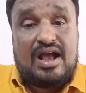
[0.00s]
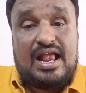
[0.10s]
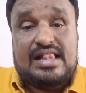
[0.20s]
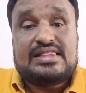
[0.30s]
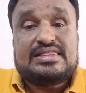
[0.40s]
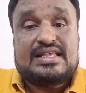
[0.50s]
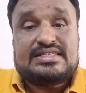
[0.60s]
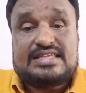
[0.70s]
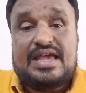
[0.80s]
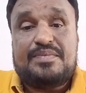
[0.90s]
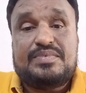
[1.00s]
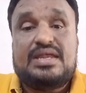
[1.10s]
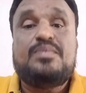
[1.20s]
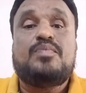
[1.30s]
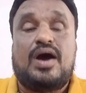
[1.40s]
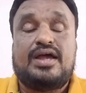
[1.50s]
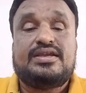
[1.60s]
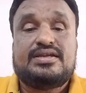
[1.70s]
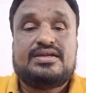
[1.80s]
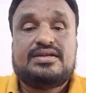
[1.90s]
health safety
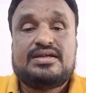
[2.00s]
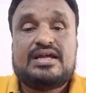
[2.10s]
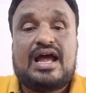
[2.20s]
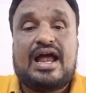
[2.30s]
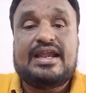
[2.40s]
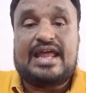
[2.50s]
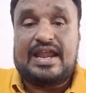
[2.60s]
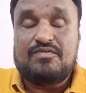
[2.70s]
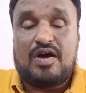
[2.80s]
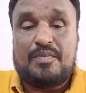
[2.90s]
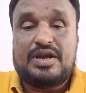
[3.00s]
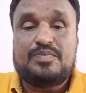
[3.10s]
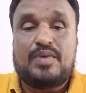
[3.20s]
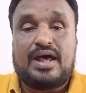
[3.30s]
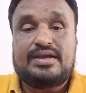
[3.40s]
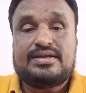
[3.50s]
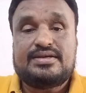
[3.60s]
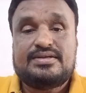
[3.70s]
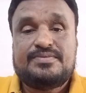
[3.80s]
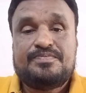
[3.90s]
part and environment part.
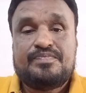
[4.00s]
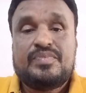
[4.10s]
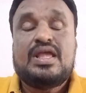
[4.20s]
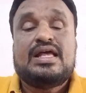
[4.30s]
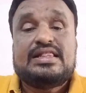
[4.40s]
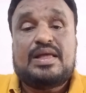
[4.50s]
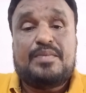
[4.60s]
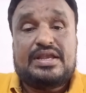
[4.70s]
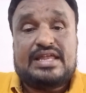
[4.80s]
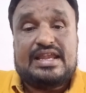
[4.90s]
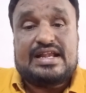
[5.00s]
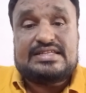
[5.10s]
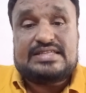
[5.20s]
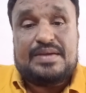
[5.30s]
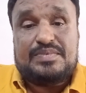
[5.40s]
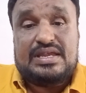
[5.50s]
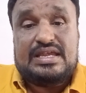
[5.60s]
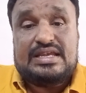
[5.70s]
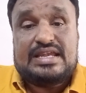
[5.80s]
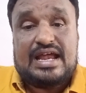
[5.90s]
The material
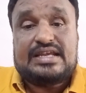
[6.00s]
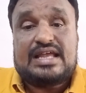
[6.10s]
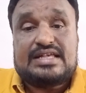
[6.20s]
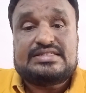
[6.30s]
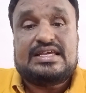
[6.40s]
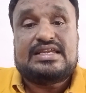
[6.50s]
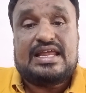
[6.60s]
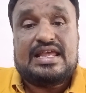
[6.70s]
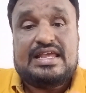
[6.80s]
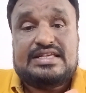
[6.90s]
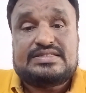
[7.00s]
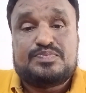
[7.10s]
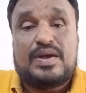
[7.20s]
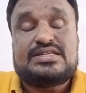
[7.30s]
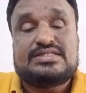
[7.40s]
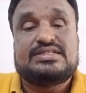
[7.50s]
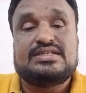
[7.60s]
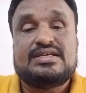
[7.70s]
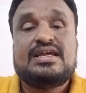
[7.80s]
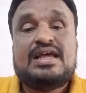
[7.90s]
safety data sheet is must
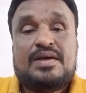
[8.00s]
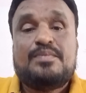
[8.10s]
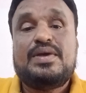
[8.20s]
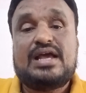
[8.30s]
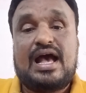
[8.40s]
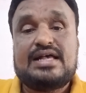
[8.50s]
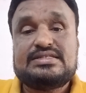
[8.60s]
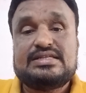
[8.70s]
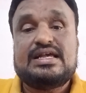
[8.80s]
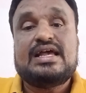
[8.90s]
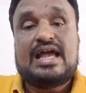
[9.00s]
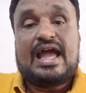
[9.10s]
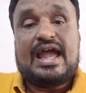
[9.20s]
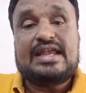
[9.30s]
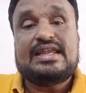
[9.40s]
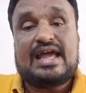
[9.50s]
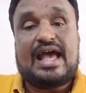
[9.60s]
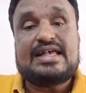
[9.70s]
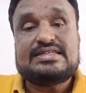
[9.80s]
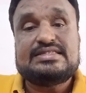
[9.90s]
because it
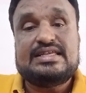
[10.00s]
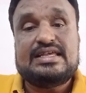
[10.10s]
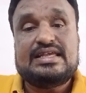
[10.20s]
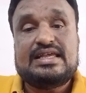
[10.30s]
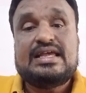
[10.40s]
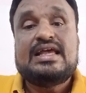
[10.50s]
has the